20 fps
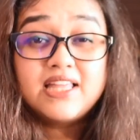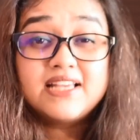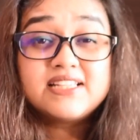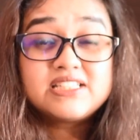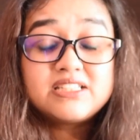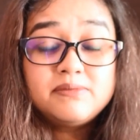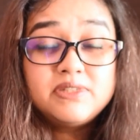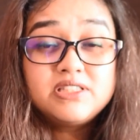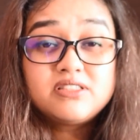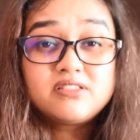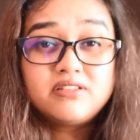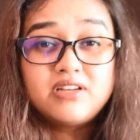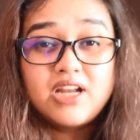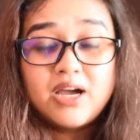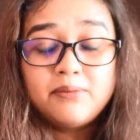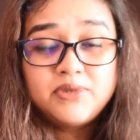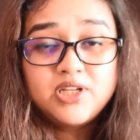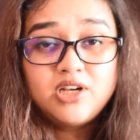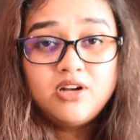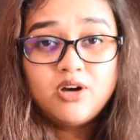Testaments
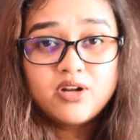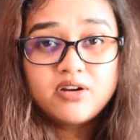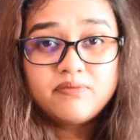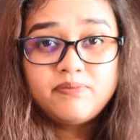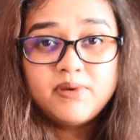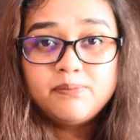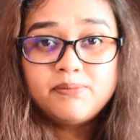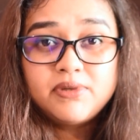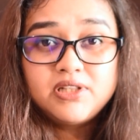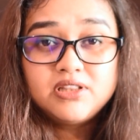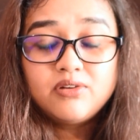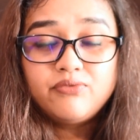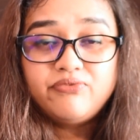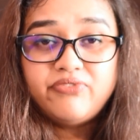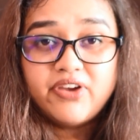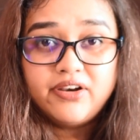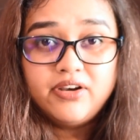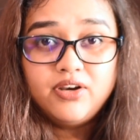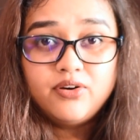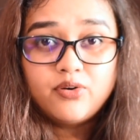rubbed a lot of people the
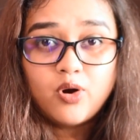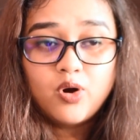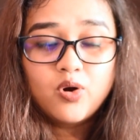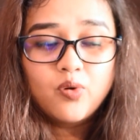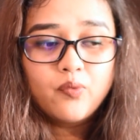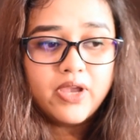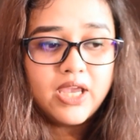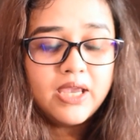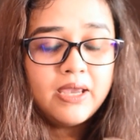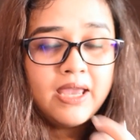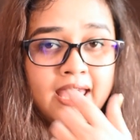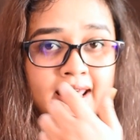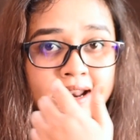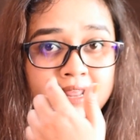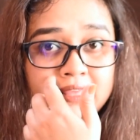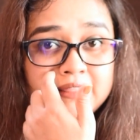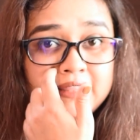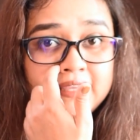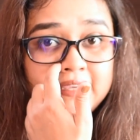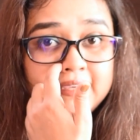very wrong way, and
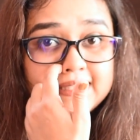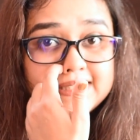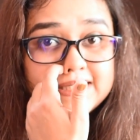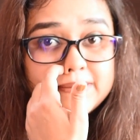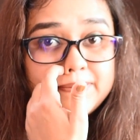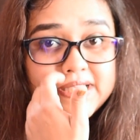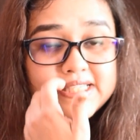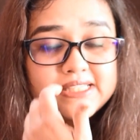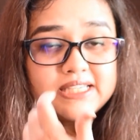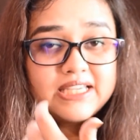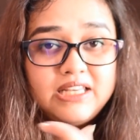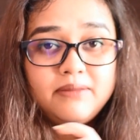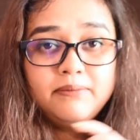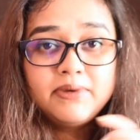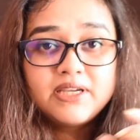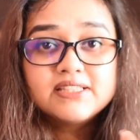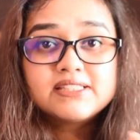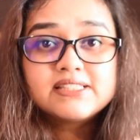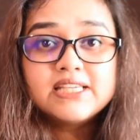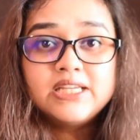I think it's basically
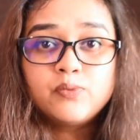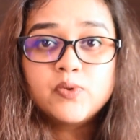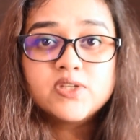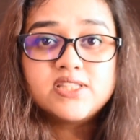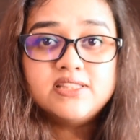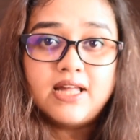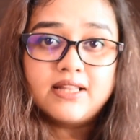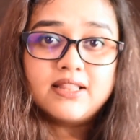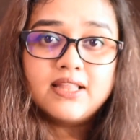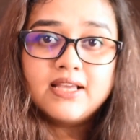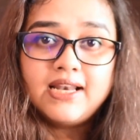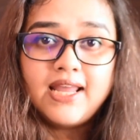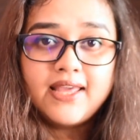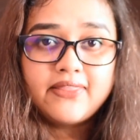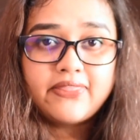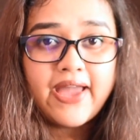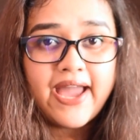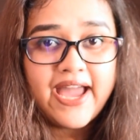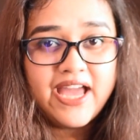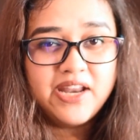because it was nothing
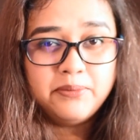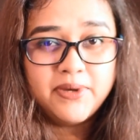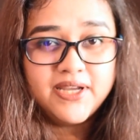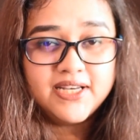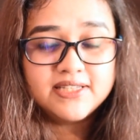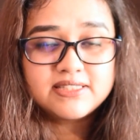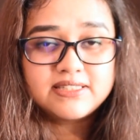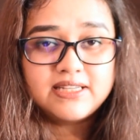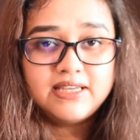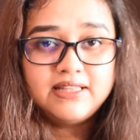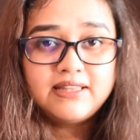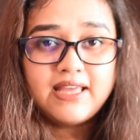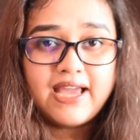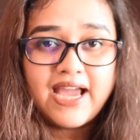like The Handmaid's Tale.